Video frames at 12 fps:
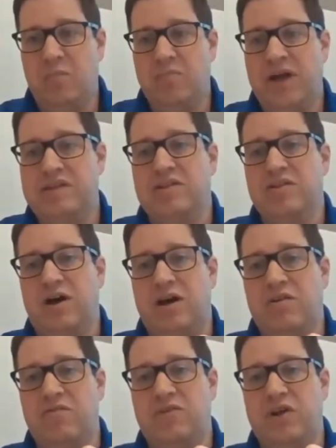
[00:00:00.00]
That's a
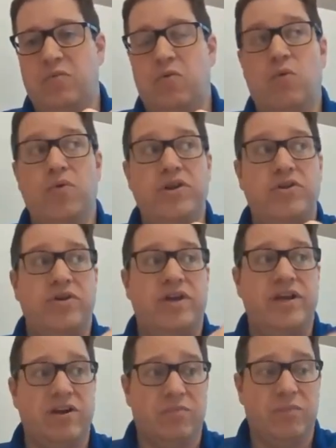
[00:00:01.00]
lot of what we do
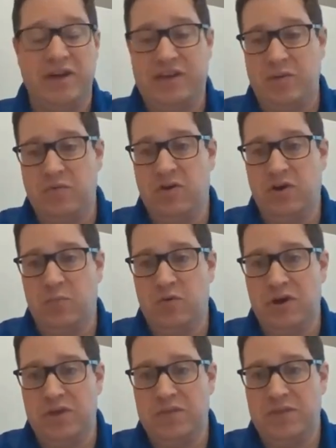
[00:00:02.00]
here. My team will help
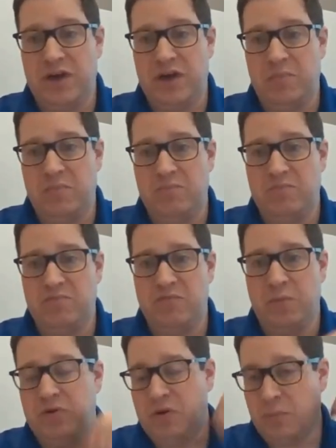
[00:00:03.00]
with
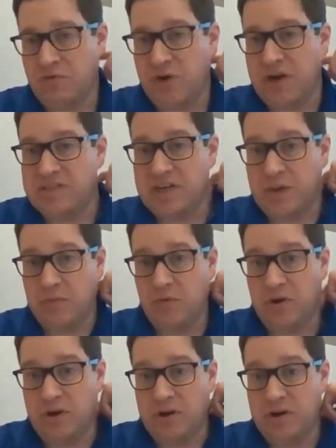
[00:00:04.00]
from an Uber Freight
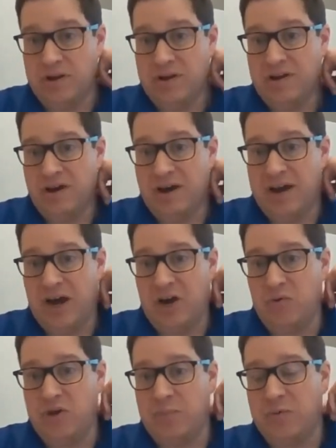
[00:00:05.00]
standpoint on how
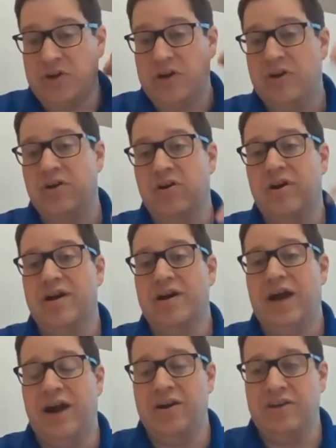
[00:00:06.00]
do we procure,
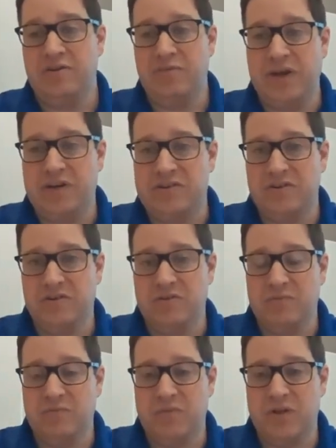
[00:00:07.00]
how do you make
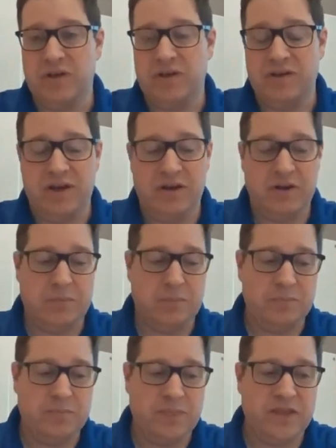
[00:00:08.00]
sure the
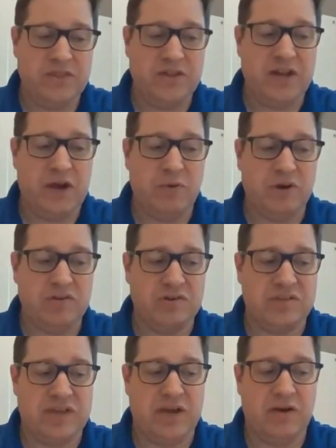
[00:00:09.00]
networks are
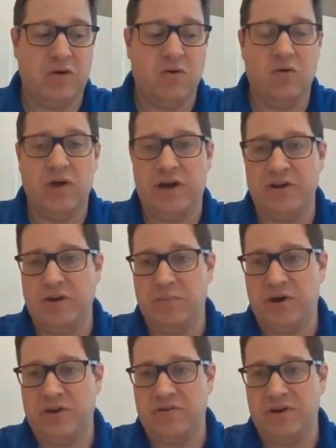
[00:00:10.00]
staying whole, how are you
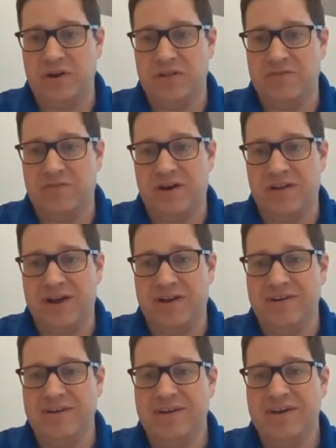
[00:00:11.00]
monitoring all the
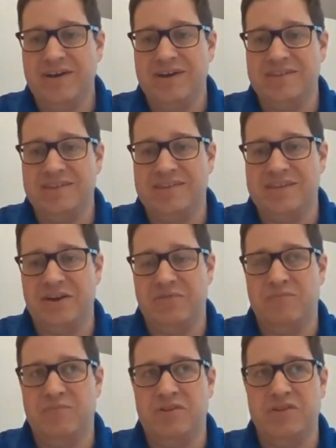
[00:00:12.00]
fallout? Because this,
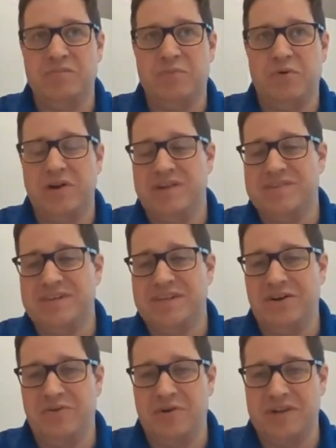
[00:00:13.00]
to this point,
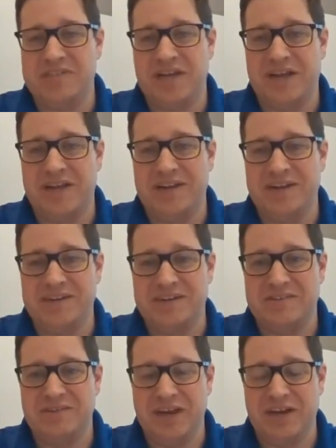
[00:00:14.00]
you don't want to set it and
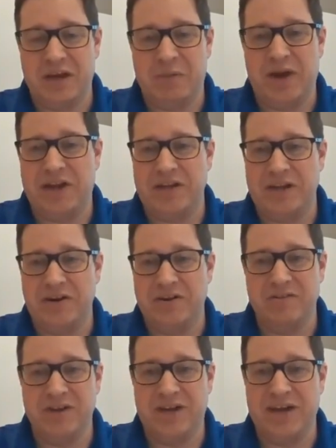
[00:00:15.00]
just like come back in a
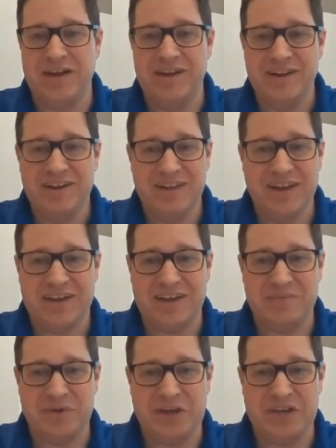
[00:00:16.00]
year and look at it. Like
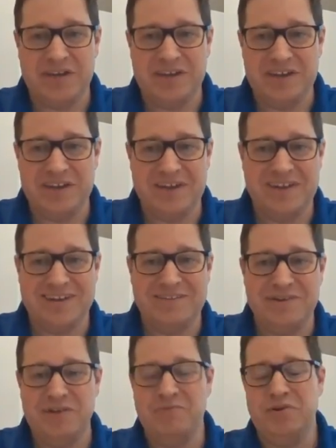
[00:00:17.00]

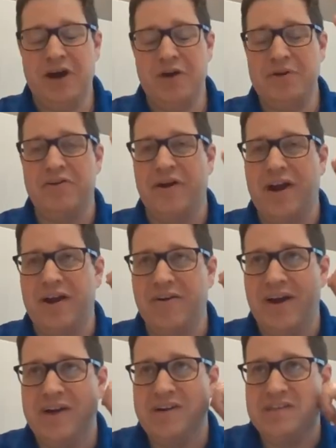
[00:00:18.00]
it would not be great,
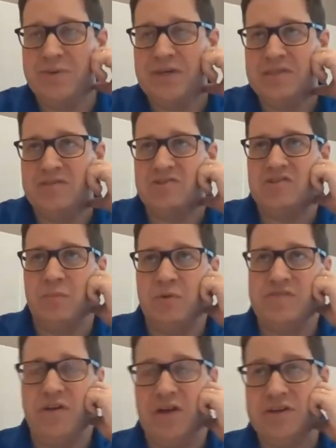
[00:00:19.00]
right? Just because there's so
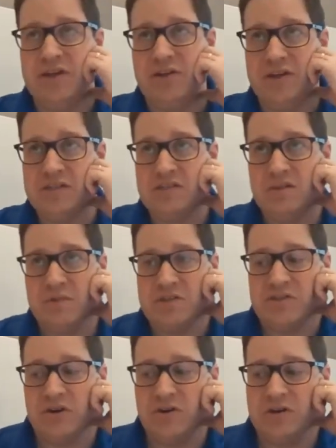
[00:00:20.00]
much volatility and so
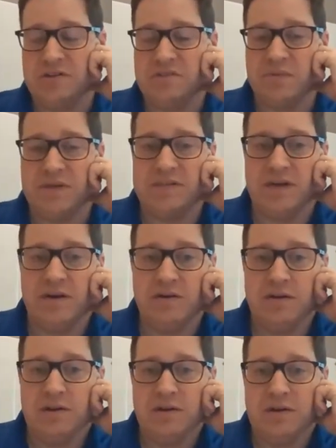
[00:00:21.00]
much churn in these bids now.